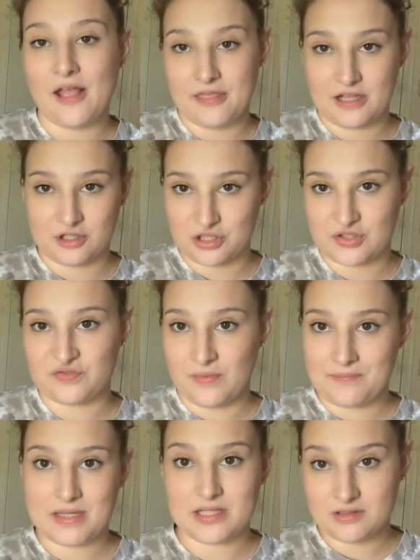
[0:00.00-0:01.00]
I think just
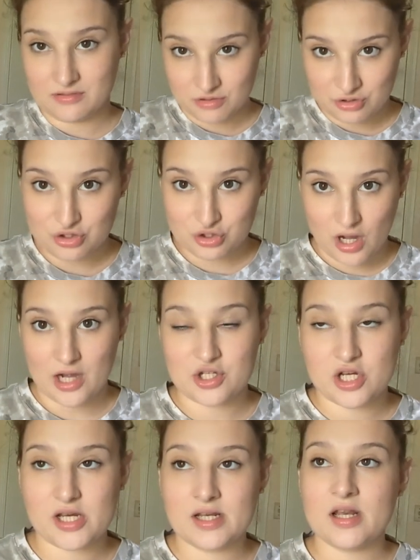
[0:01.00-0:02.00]
from me
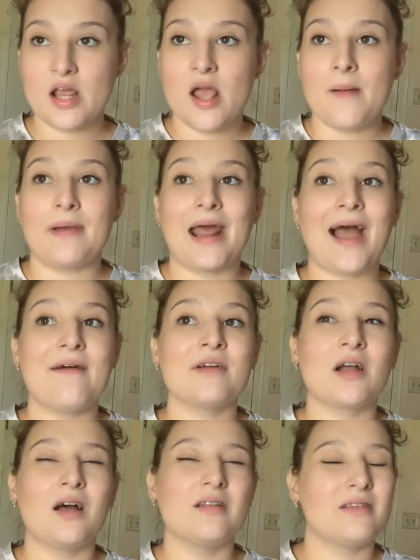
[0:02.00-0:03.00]
stretching, but I
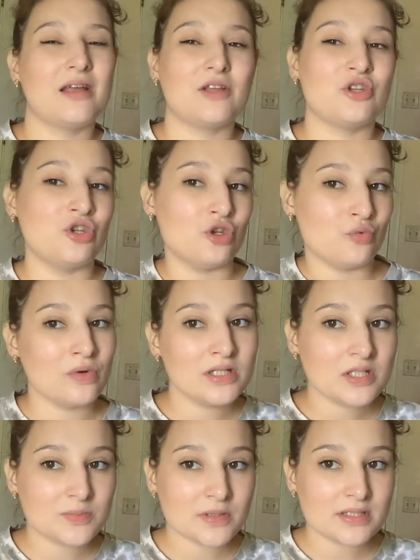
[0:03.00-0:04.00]
haven't gotten like new
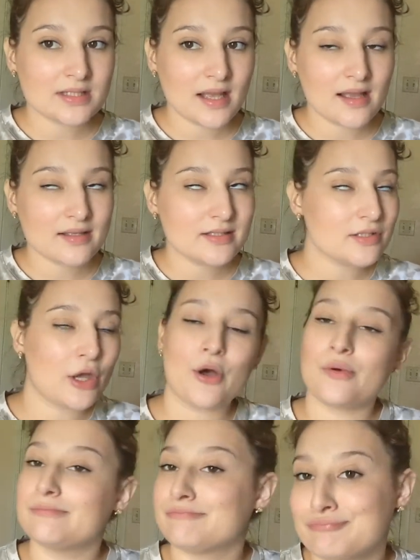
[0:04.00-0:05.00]
ones per se.
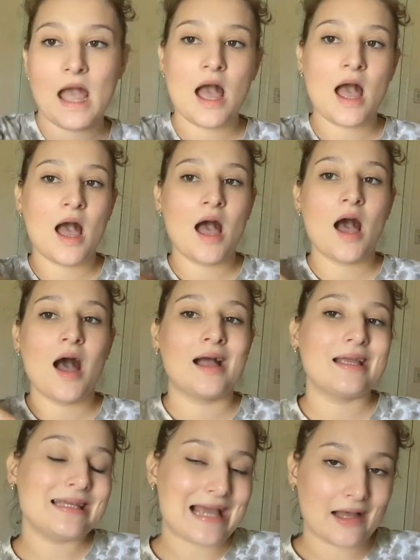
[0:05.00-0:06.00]
So
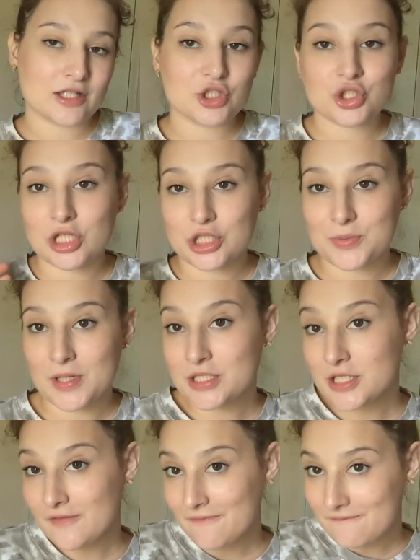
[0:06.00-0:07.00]
yeah, stretch
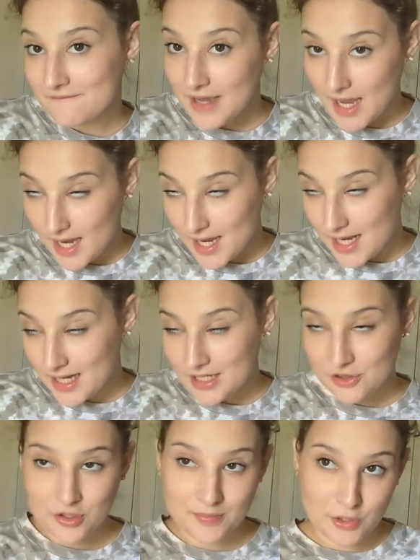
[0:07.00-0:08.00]
marks are
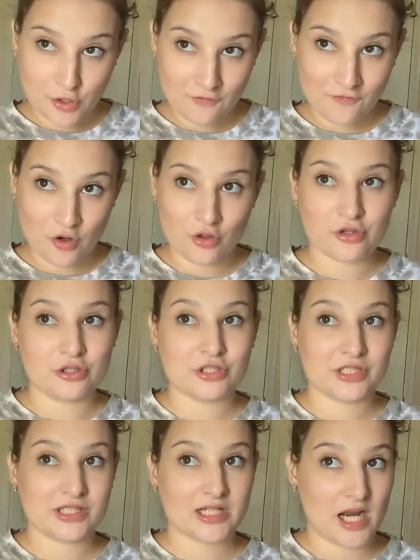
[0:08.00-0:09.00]
fine. They're beautiful. They're
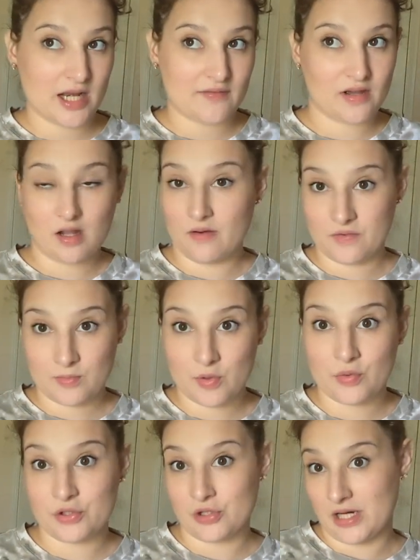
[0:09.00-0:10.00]
just kind of uncomfortable
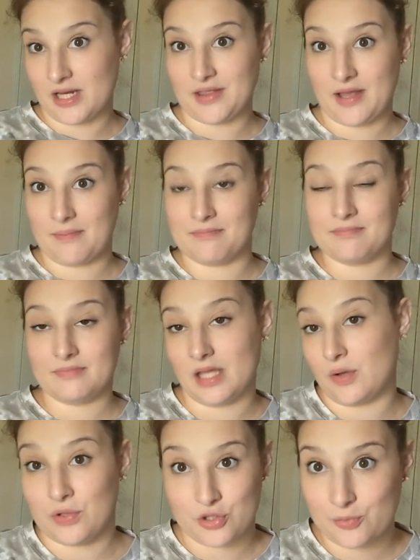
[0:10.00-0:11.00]
when you're getting them,
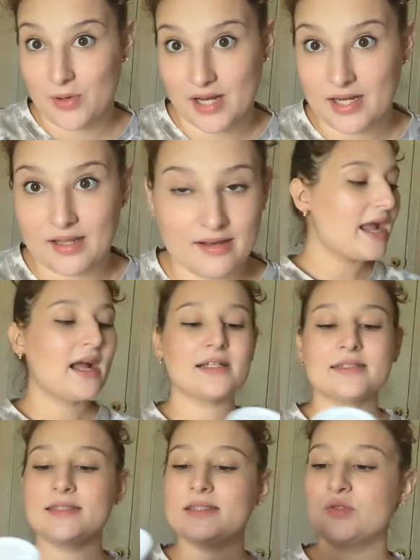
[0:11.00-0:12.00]
like when you're pregnant. I
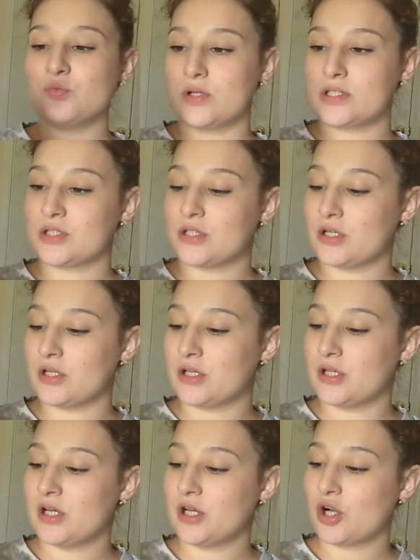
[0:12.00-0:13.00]
got this
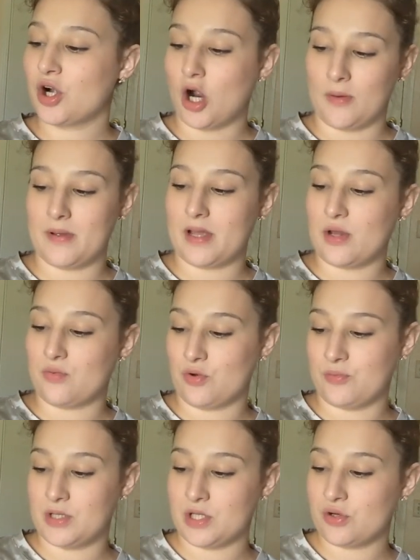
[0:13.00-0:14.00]
Wizard carpet and
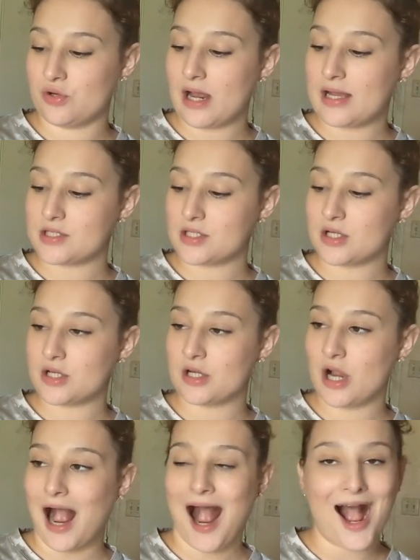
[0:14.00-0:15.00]
room
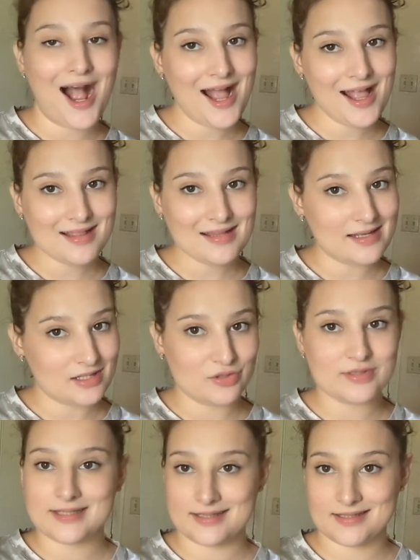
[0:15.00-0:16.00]
deodorizer. I like
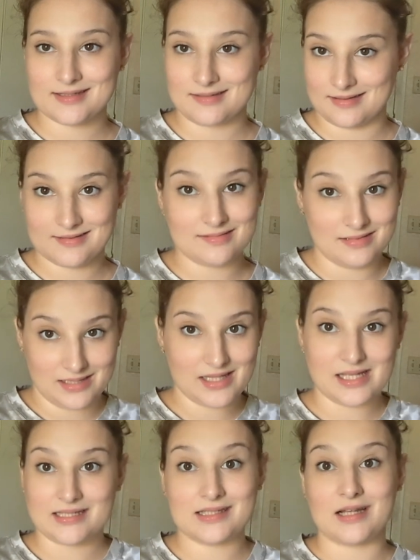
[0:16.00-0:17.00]
using
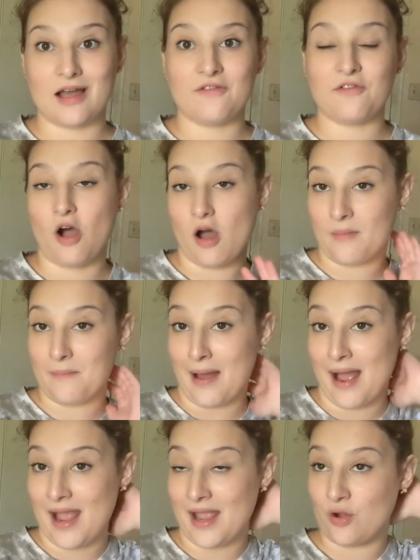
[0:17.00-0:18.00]
this stuff on
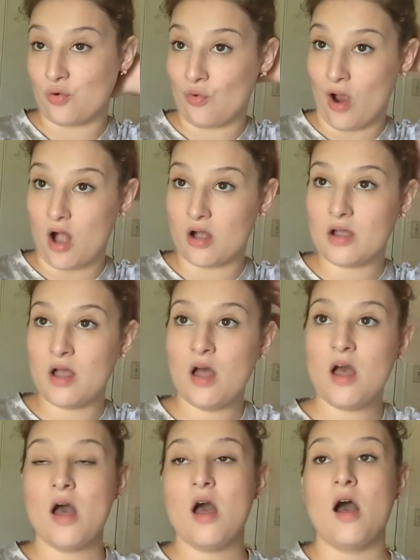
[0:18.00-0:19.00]
my rug
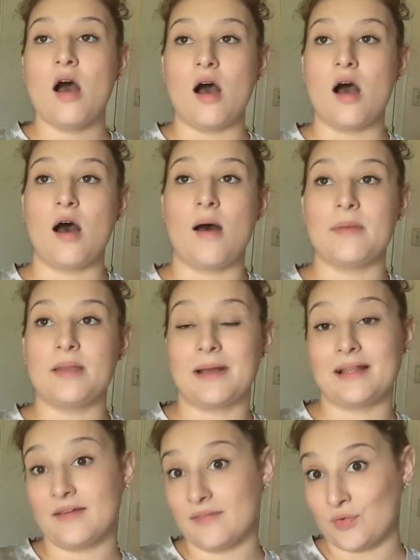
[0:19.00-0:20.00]
um, in
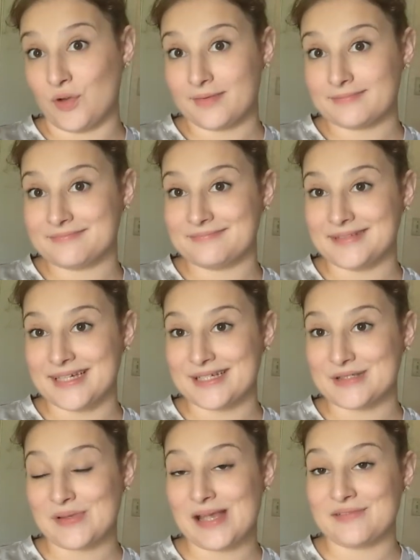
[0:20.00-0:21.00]
my living room
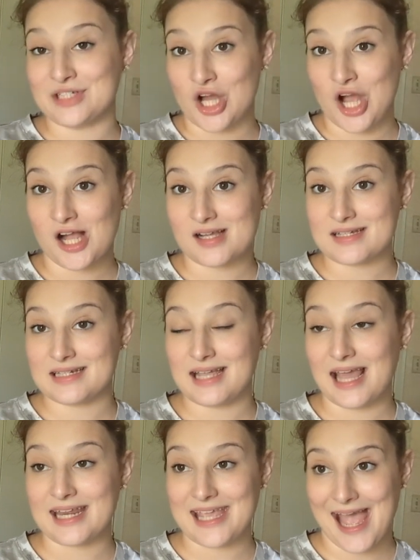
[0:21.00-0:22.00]
because we have a dog
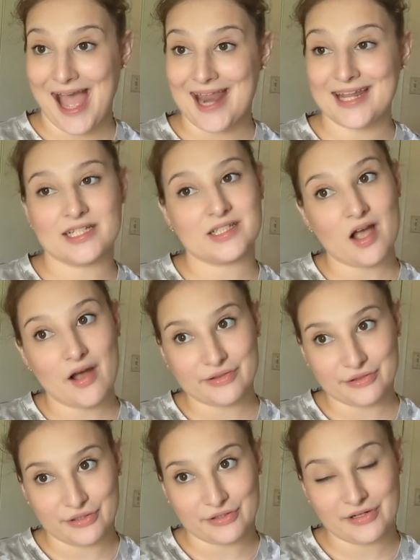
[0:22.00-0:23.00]
and a cat and a
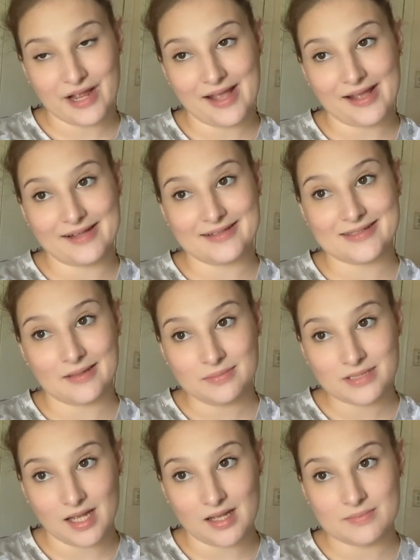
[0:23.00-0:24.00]
toddler and
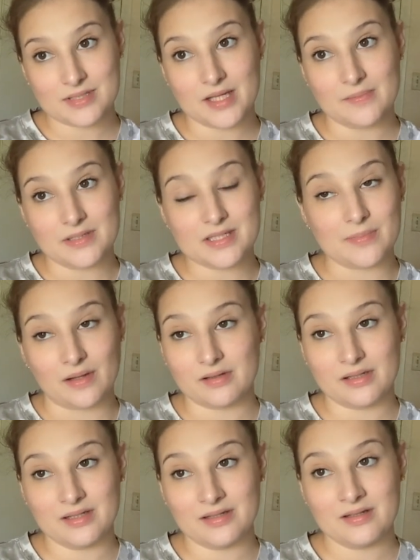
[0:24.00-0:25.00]
sometimes it be
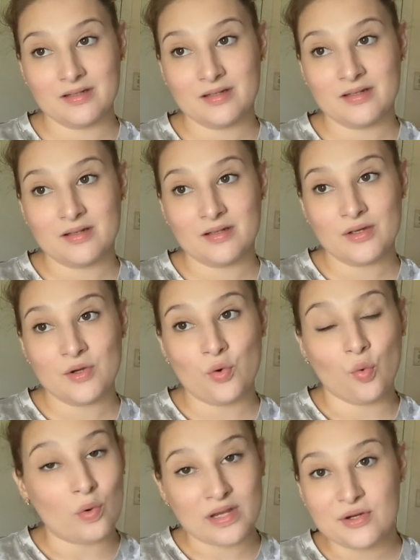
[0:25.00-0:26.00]
smelling
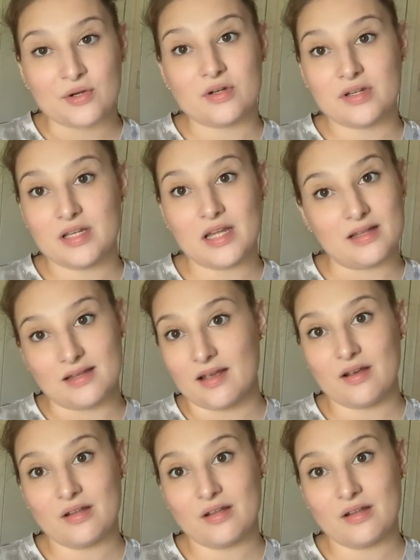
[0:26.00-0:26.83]
weird in there.